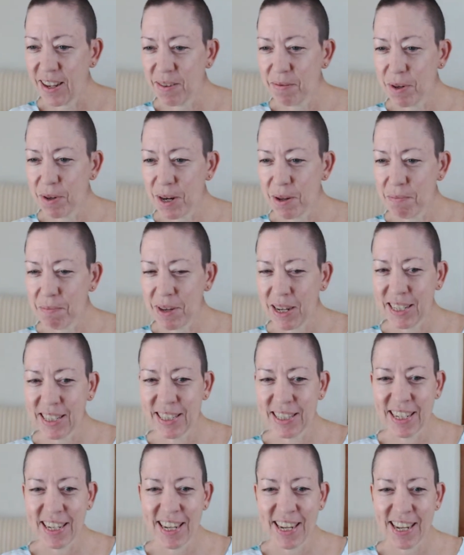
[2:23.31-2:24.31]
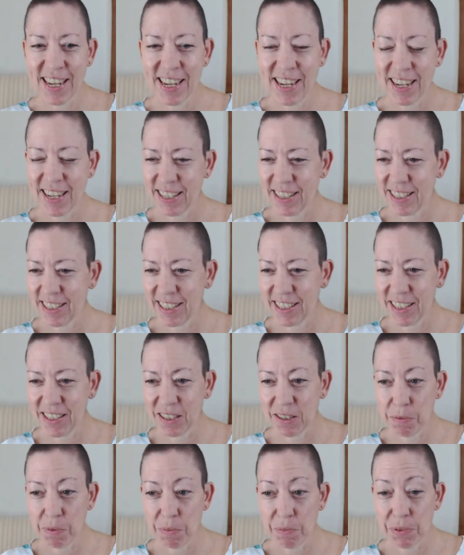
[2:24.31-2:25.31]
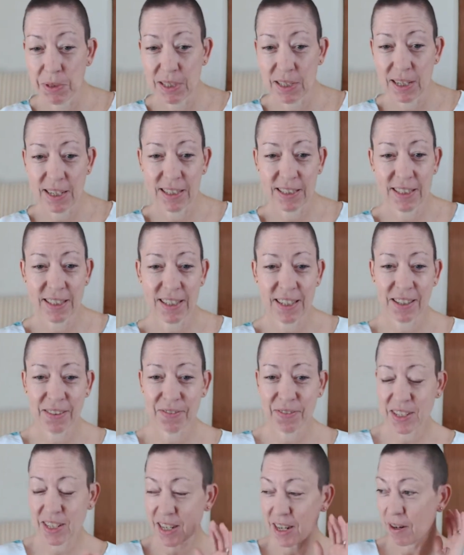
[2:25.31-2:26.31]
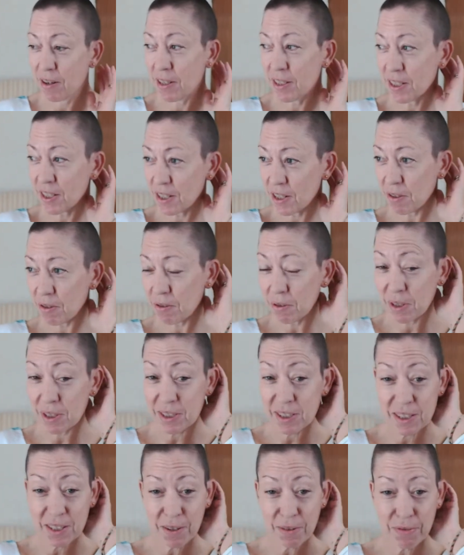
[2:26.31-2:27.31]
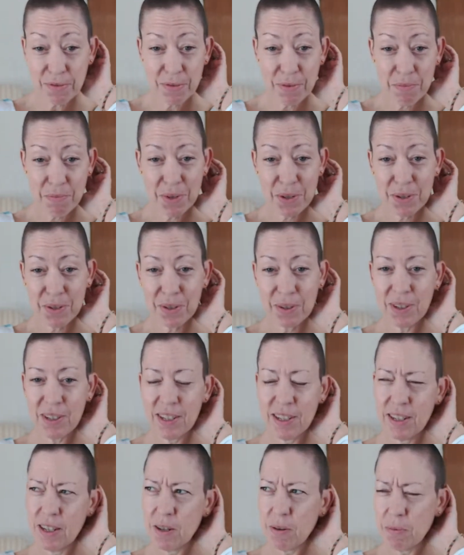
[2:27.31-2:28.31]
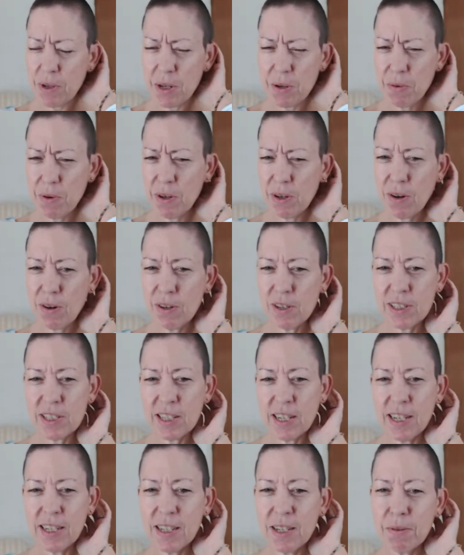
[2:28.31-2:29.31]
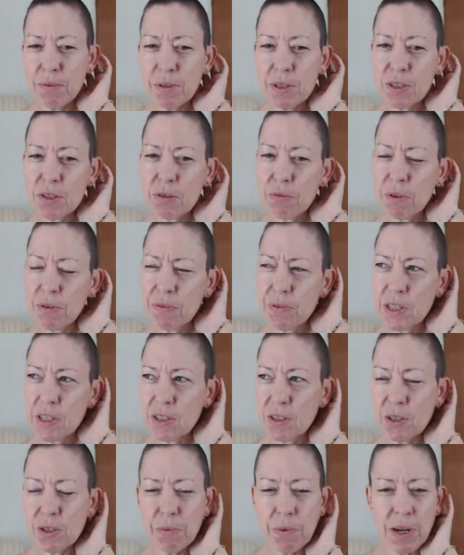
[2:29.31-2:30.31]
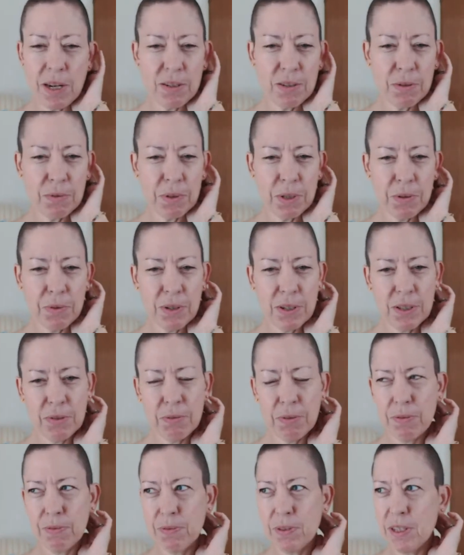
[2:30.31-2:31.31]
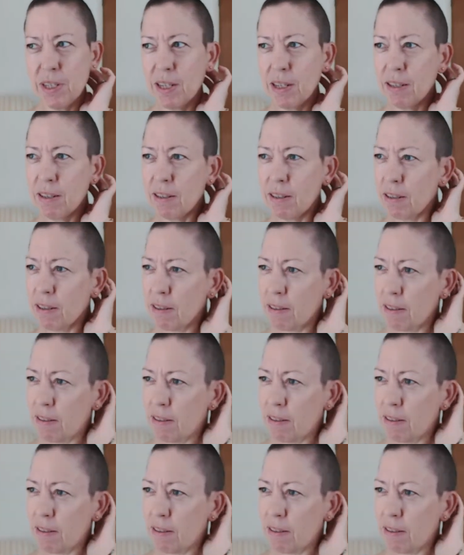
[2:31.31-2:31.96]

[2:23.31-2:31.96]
Morning, Mandy. You've been busy listing, haven't you? Listing all your stuff from your... Were you on holiday and you were just thrifting as you went, or were you on a thrifting